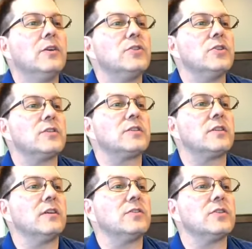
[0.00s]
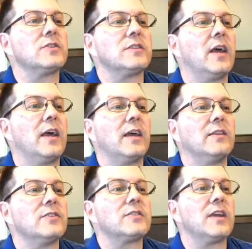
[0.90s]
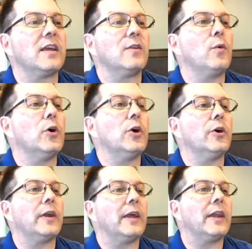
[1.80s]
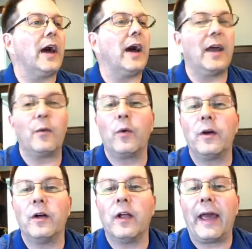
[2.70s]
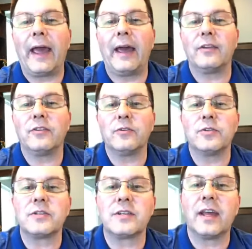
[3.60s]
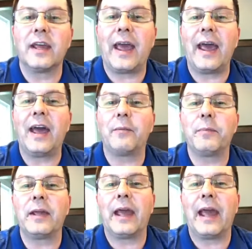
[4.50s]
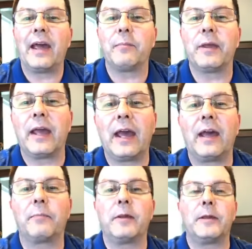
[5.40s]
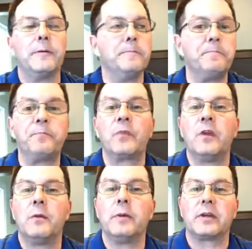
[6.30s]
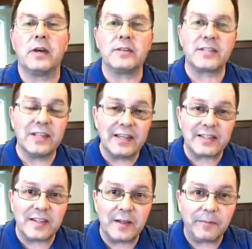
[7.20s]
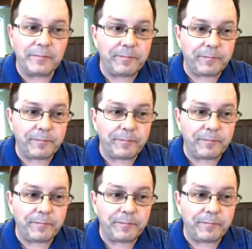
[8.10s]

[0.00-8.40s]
Just say it. Just say the word, and I will add you. Just say, add me, add me, add me. Because listen,